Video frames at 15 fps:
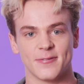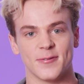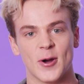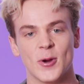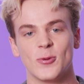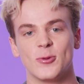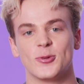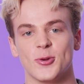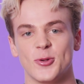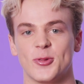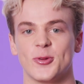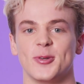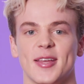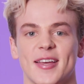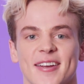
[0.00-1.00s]
phone,
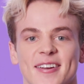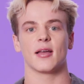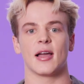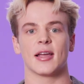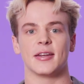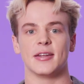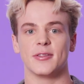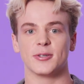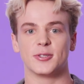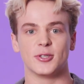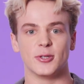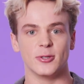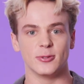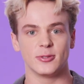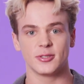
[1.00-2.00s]
truth, or dare. I can either
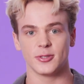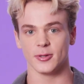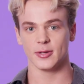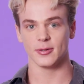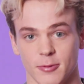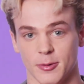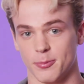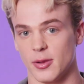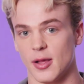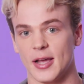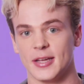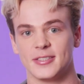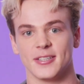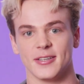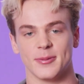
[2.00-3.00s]
choose to
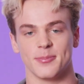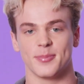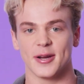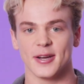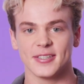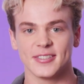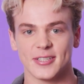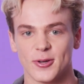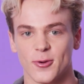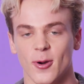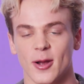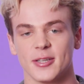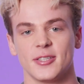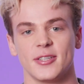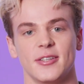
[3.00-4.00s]
reply to an embarrassing
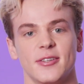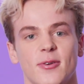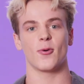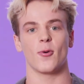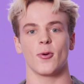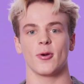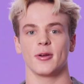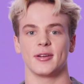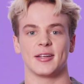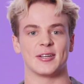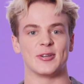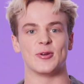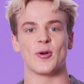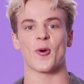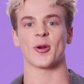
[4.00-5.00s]
question or
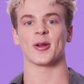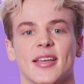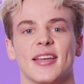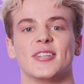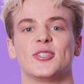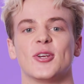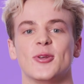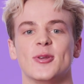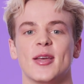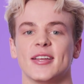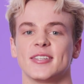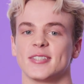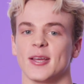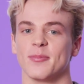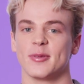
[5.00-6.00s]
ignore and show you
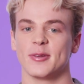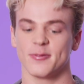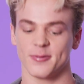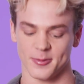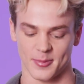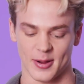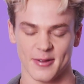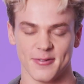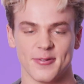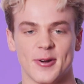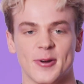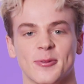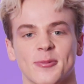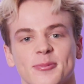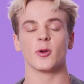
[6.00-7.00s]
guys something from my
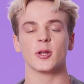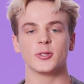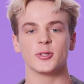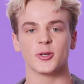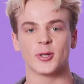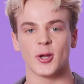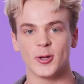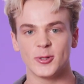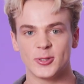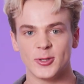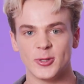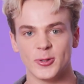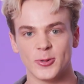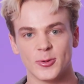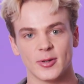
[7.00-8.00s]
phone. What is your
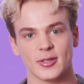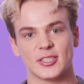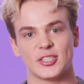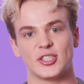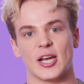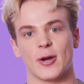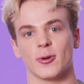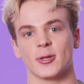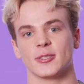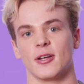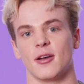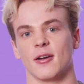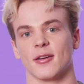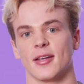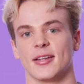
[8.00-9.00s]
go-to shower
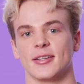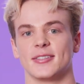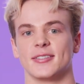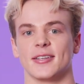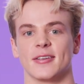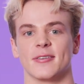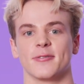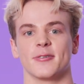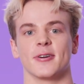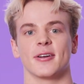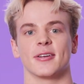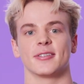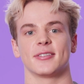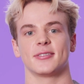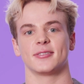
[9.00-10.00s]
song and sing it for
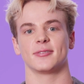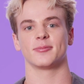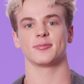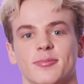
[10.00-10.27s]
us?